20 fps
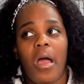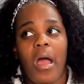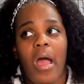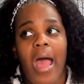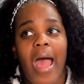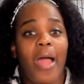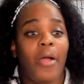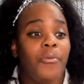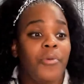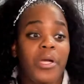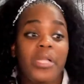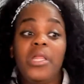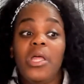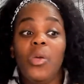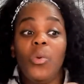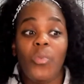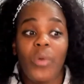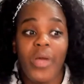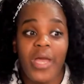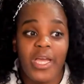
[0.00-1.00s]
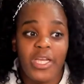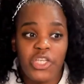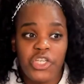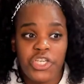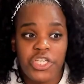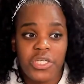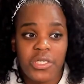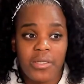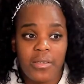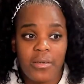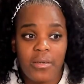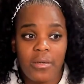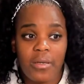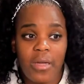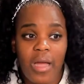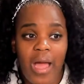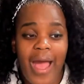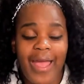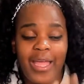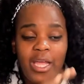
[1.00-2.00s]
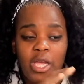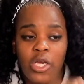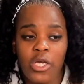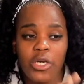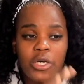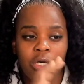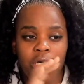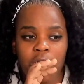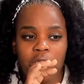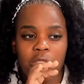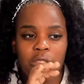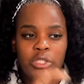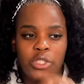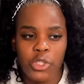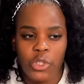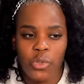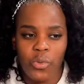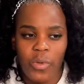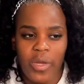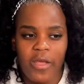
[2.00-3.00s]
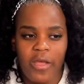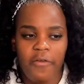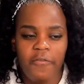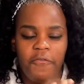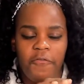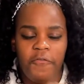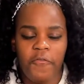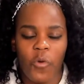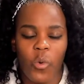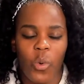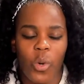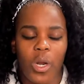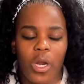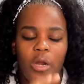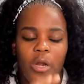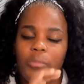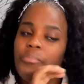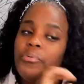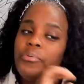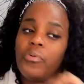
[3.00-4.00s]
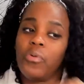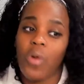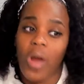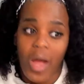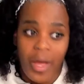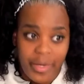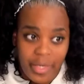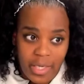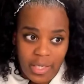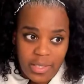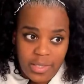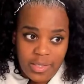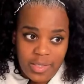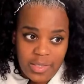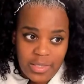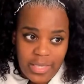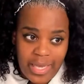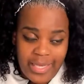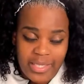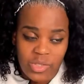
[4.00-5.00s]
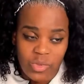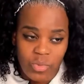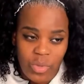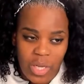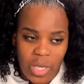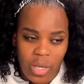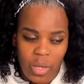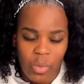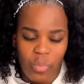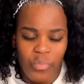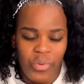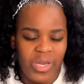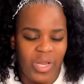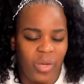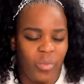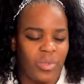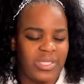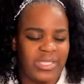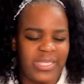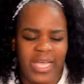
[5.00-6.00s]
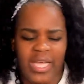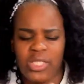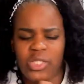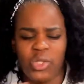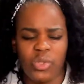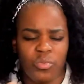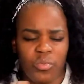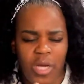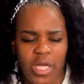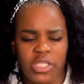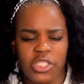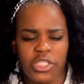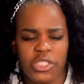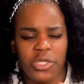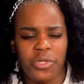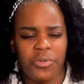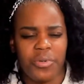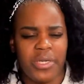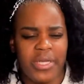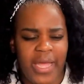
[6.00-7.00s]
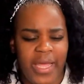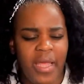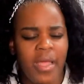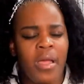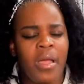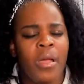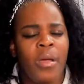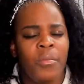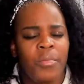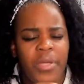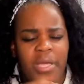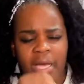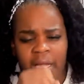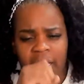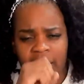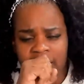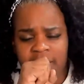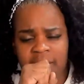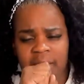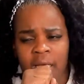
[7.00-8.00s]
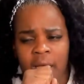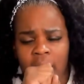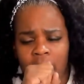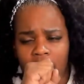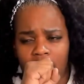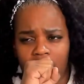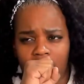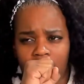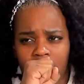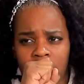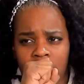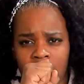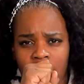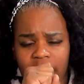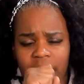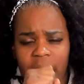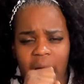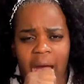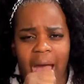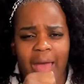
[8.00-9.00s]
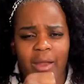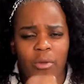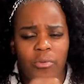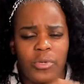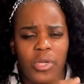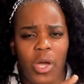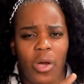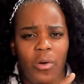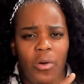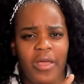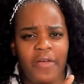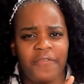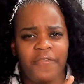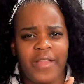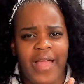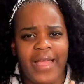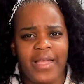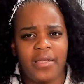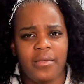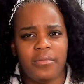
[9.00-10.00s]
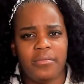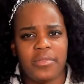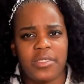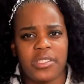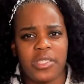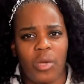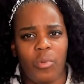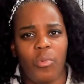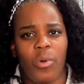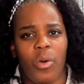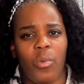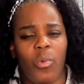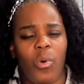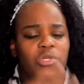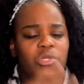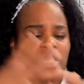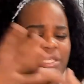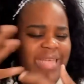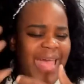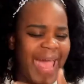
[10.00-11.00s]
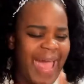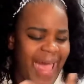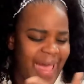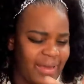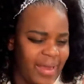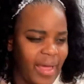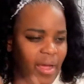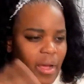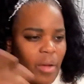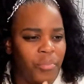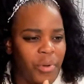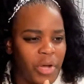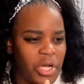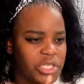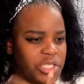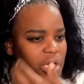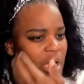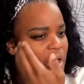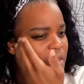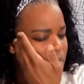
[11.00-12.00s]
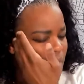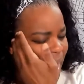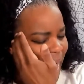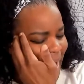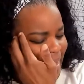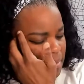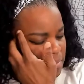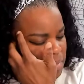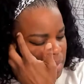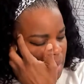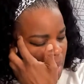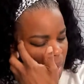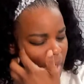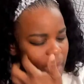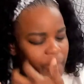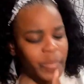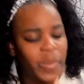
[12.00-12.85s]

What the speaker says: I really wish I could do it for products as well, but it would take too much to create because I don't know if like someone will just add like a bunch of other items on.